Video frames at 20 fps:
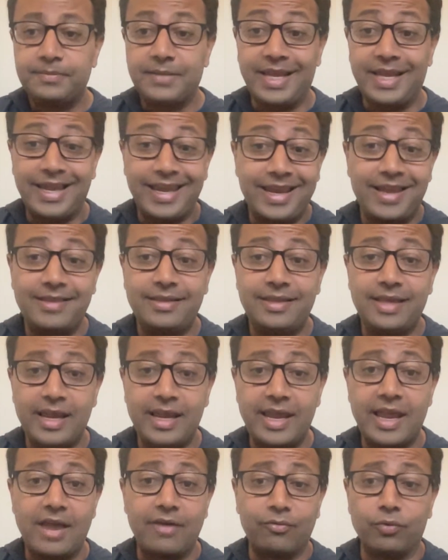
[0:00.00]
and they
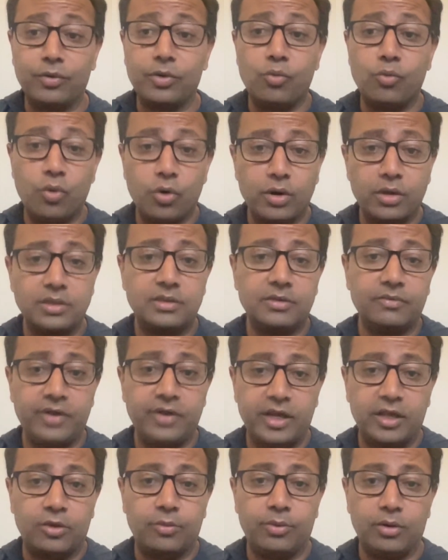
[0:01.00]
have rewards
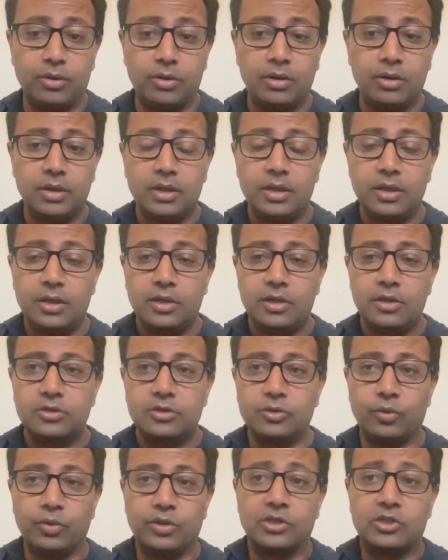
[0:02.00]
available.
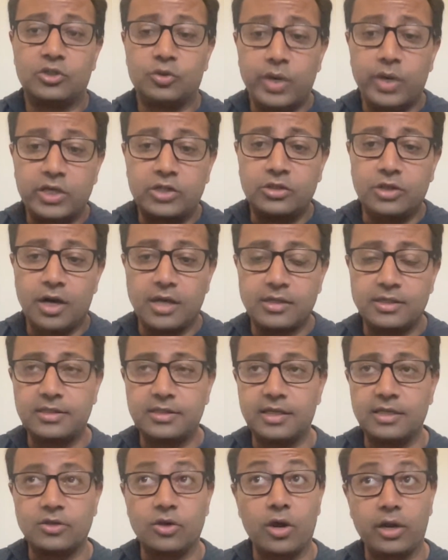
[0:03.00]
So what the switch does, it
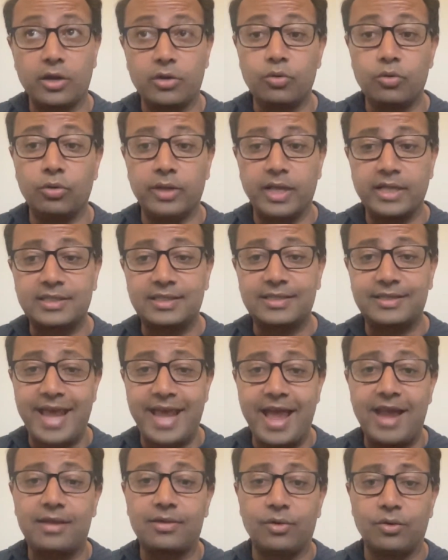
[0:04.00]
says, all right, cool, let's
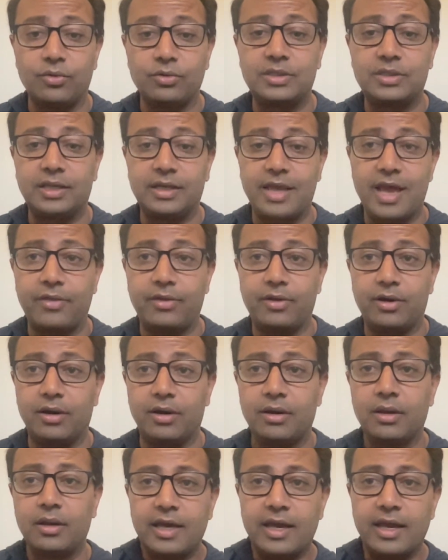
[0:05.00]
stack those
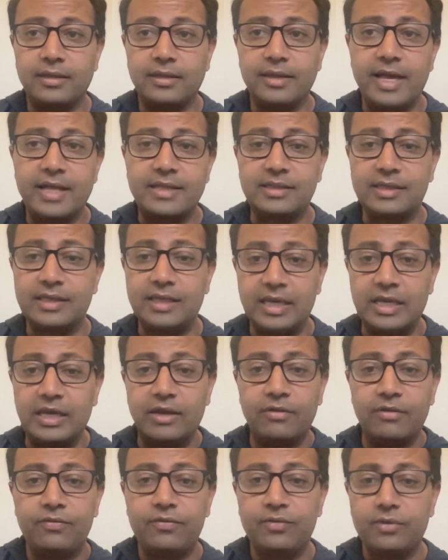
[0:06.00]
together and let's
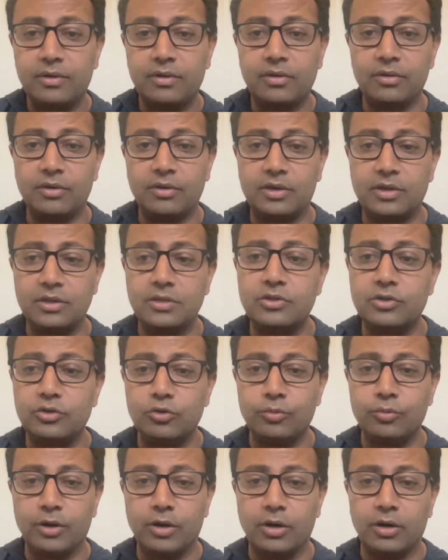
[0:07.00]
give the
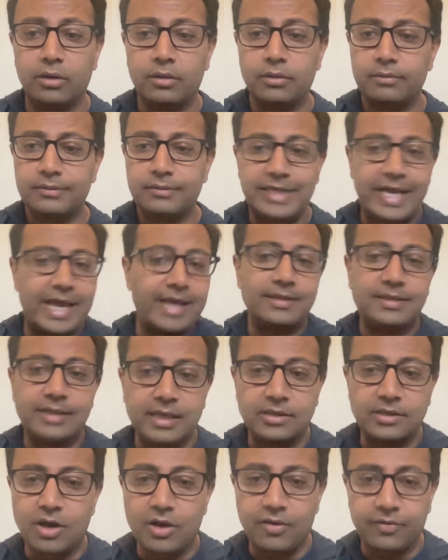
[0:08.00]
consumer 10
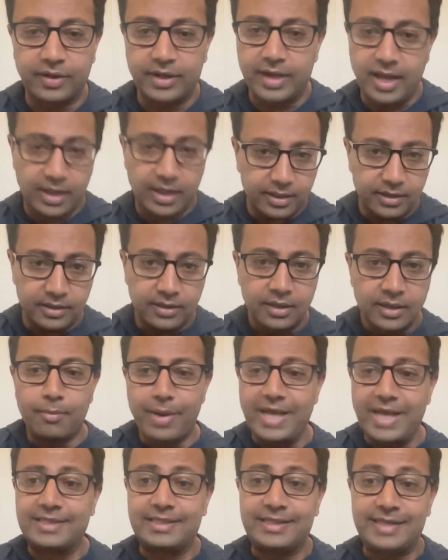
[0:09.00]
cents off a gallon
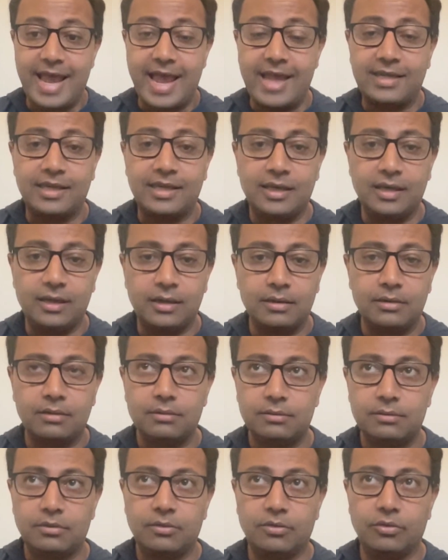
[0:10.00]
by stacking
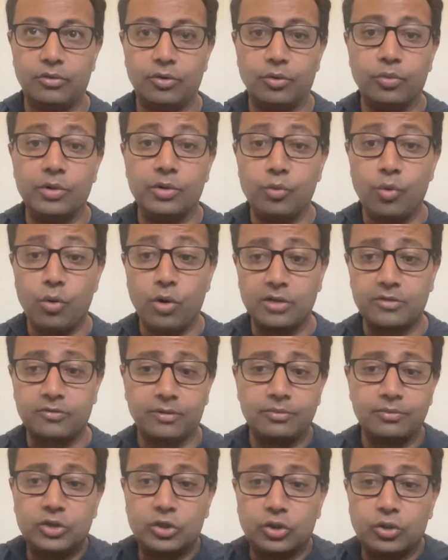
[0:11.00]
the rewards
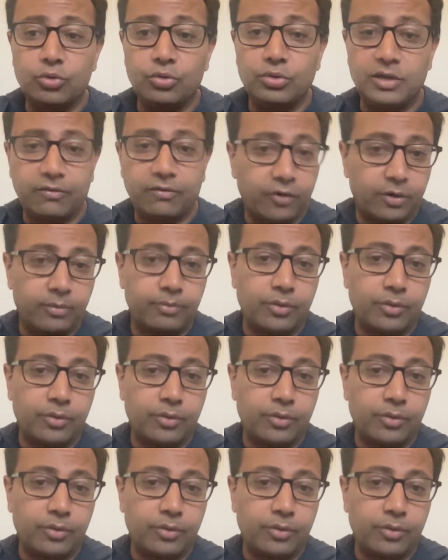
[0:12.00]
from 2 different